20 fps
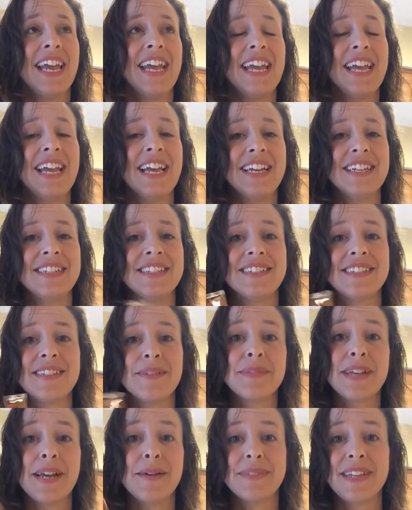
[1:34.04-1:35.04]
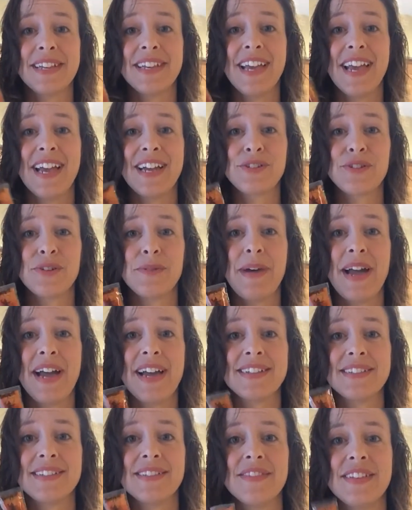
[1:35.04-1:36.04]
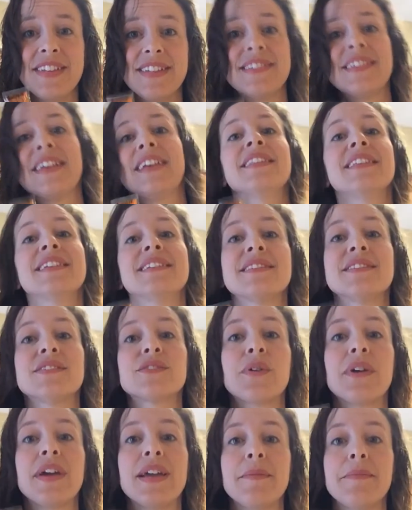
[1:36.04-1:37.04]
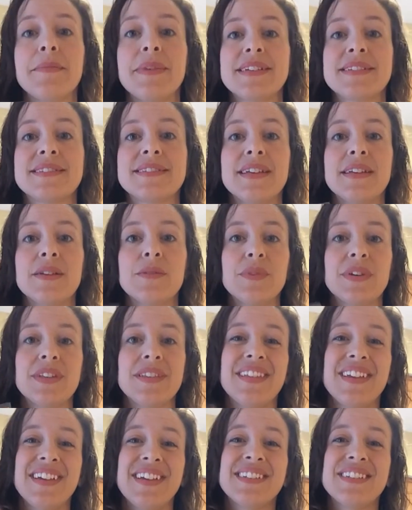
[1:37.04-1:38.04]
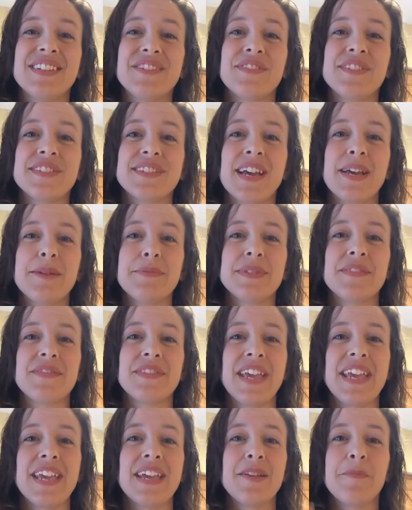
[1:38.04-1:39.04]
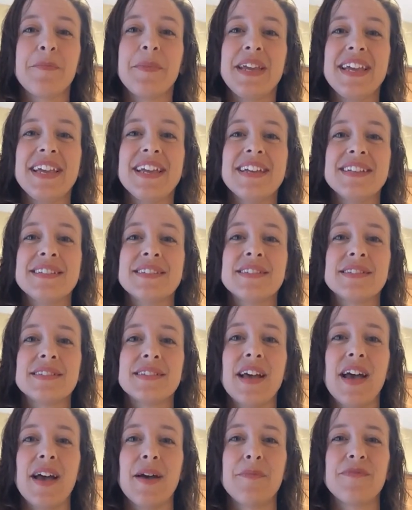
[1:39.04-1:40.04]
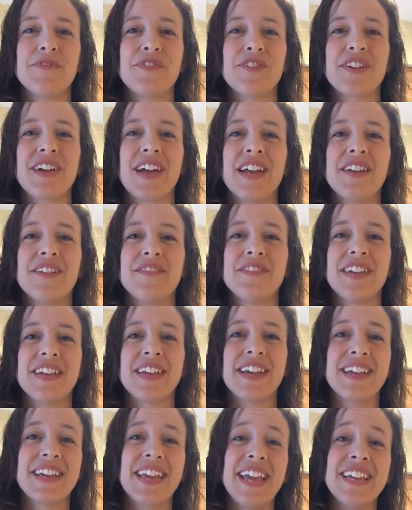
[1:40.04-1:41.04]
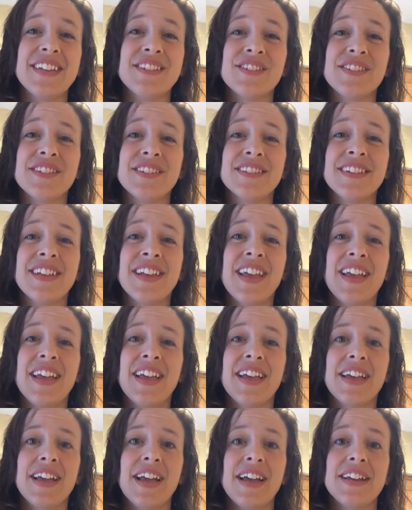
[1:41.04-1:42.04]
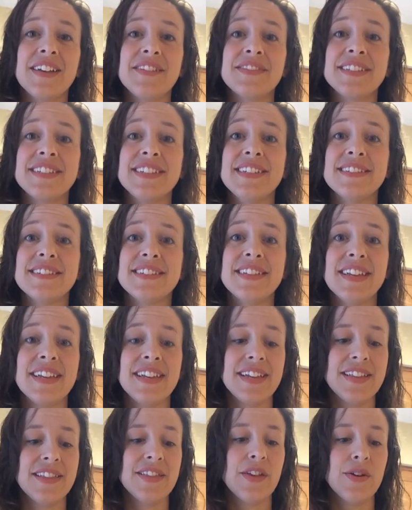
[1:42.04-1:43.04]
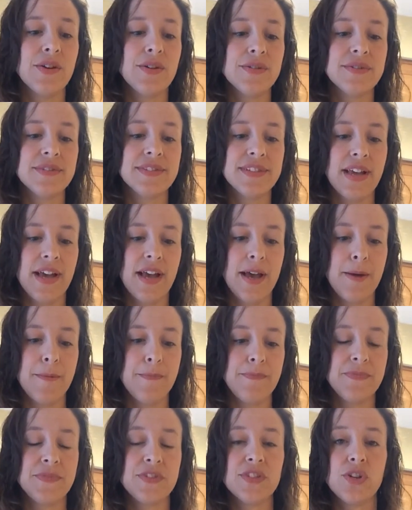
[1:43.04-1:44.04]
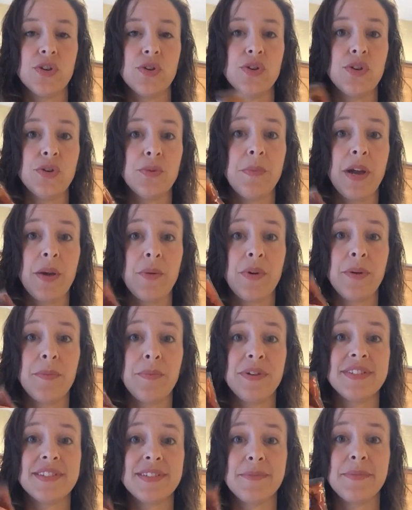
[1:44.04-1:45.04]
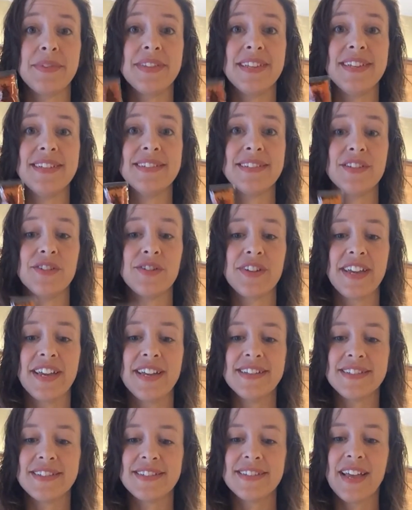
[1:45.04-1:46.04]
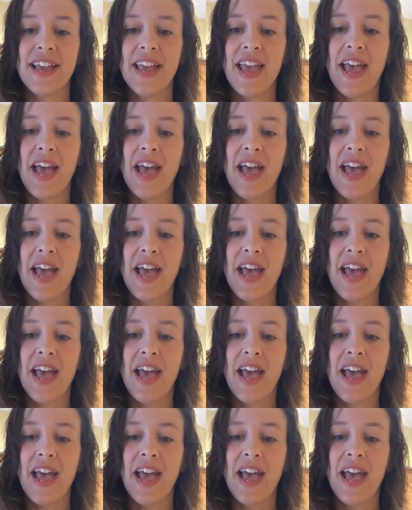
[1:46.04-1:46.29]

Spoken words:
And sometimes I get extra packets of this, and this is great mixed in with like different types of canned beans for kind of like a Cajun kind of seasoning in those. So you might want to put some of these in your kits.